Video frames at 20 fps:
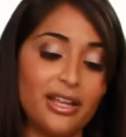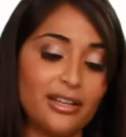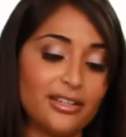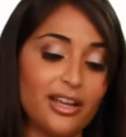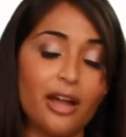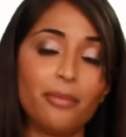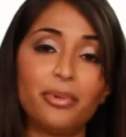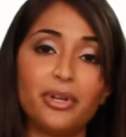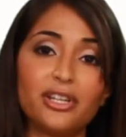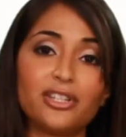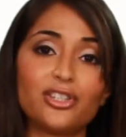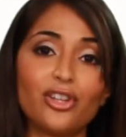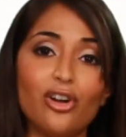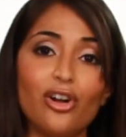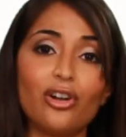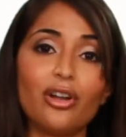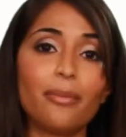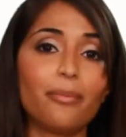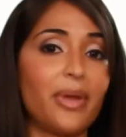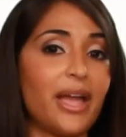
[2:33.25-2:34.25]
Type in a
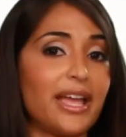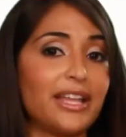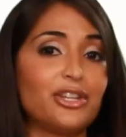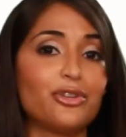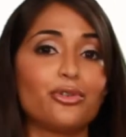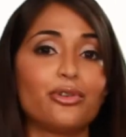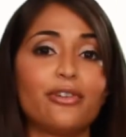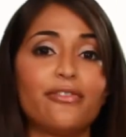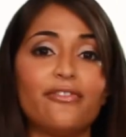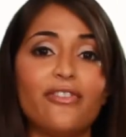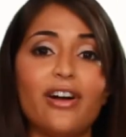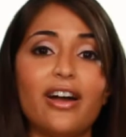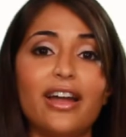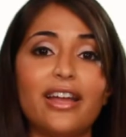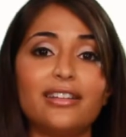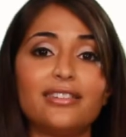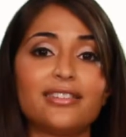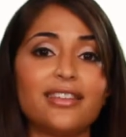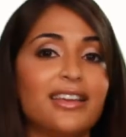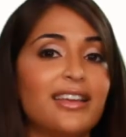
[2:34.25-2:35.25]
song, Pandora
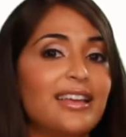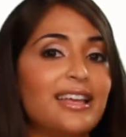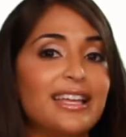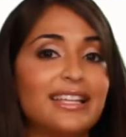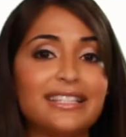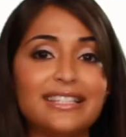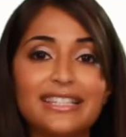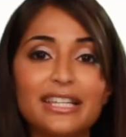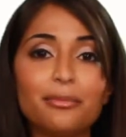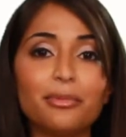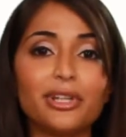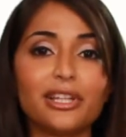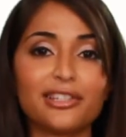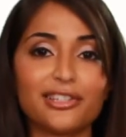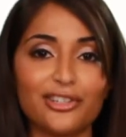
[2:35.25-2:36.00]
finds similar